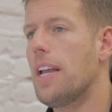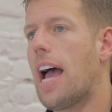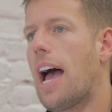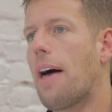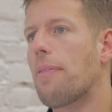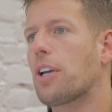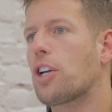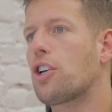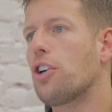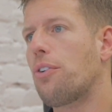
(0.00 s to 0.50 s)

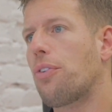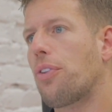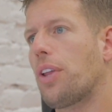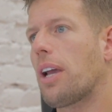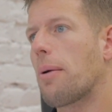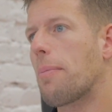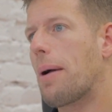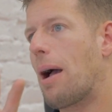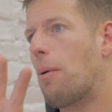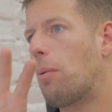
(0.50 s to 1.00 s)
And the good
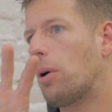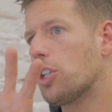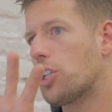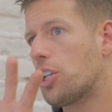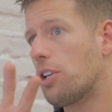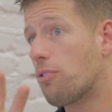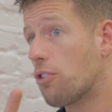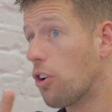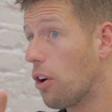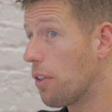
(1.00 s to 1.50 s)
thing about
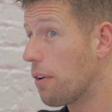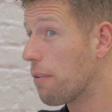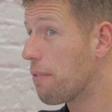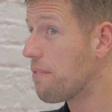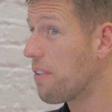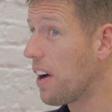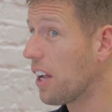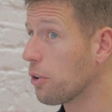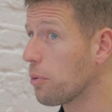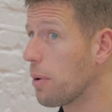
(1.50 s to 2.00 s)
once you've got the
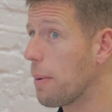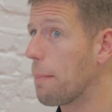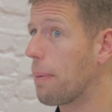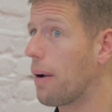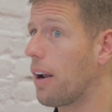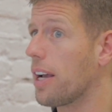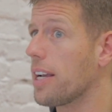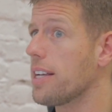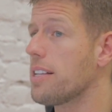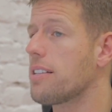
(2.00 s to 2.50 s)
funnel in
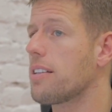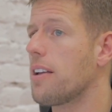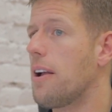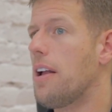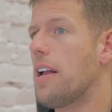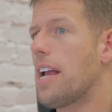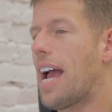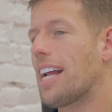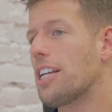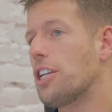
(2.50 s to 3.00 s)
place
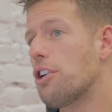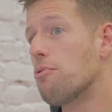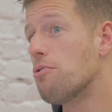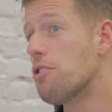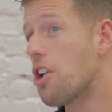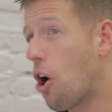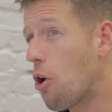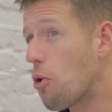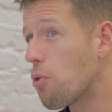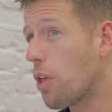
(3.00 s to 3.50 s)
and you
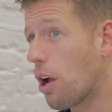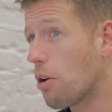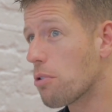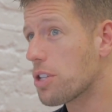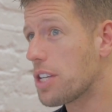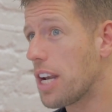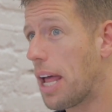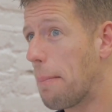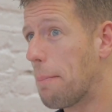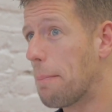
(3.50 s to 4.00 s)
know
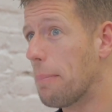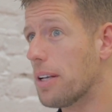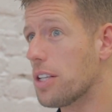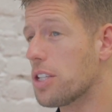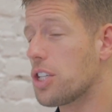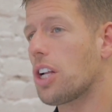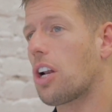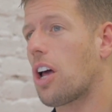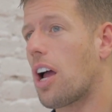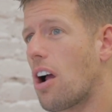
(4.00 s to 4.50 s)
those
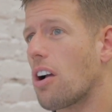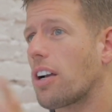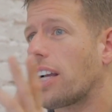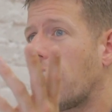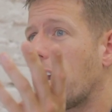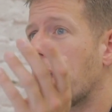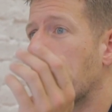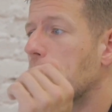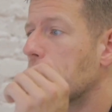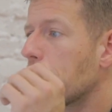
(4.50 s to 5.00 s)
numbers, you're like,
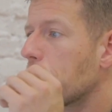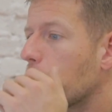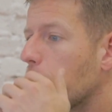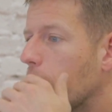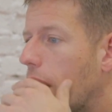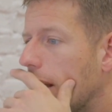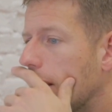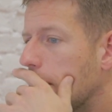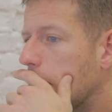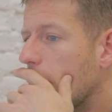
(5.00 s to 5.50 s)
okay,
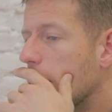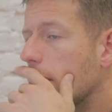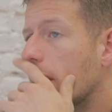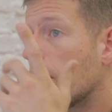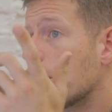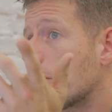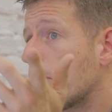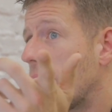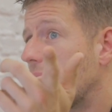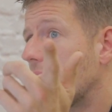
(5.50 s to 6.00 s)
at the moment
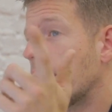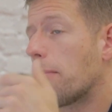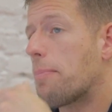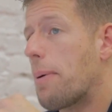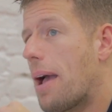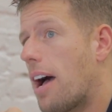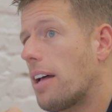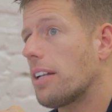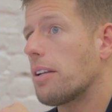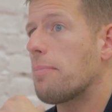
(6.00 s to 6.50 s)
I'm spending
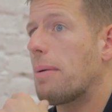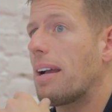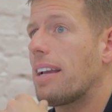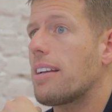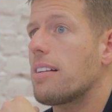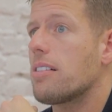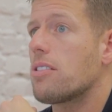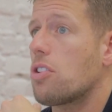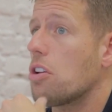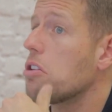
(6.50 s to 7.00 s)
£1 and
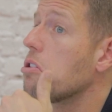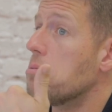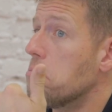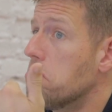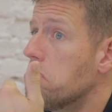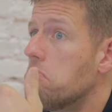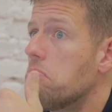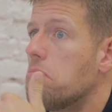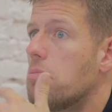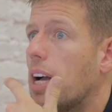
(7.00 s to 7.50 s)
making
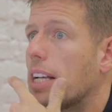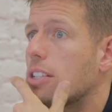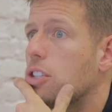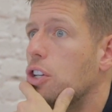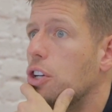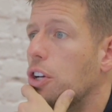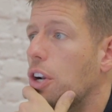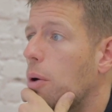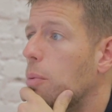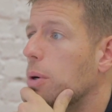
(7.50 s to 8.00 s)
2. That's
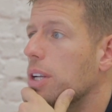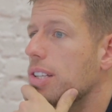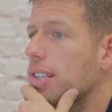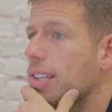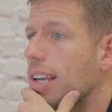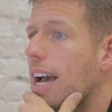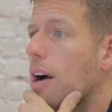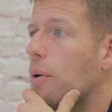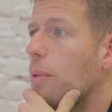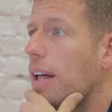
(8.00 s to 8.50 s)
good, I want to
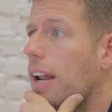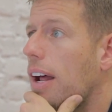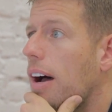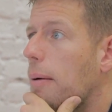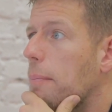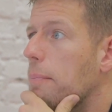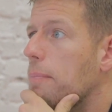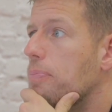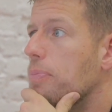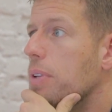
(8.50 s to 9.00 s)
scale that
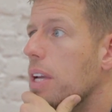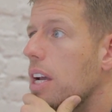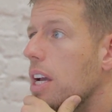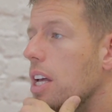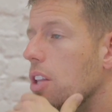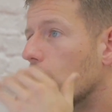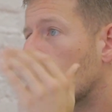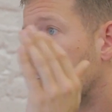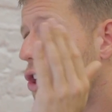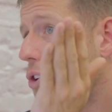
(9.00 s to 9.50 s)
up.
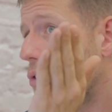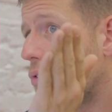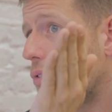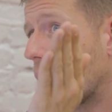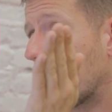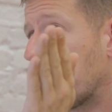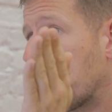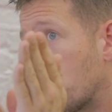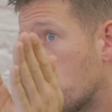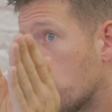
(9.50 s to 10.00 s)
The good
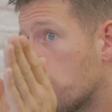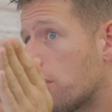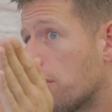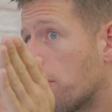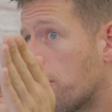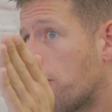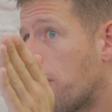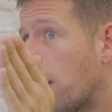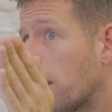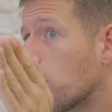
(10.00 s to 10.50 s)
thing, because the
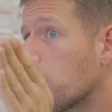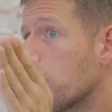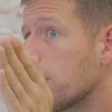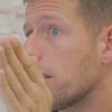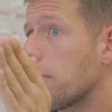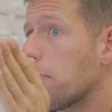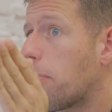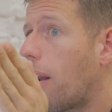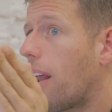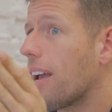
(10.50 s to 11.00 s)
funnel is
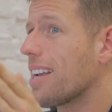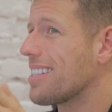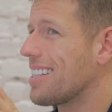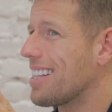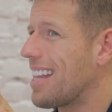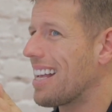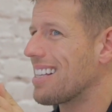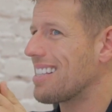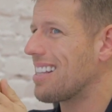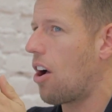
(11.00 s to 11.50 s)
in place
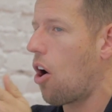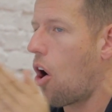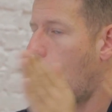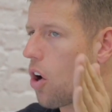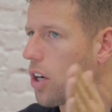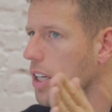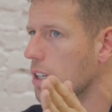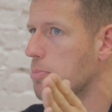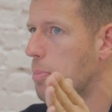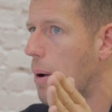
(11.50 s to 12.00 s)
and that's the
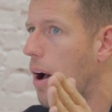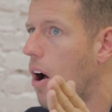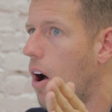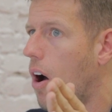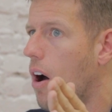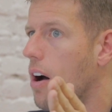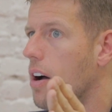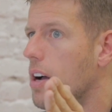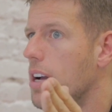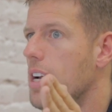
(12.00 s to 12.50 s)
hardest
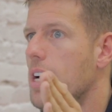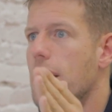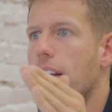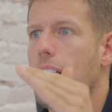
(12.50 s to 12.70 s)
part,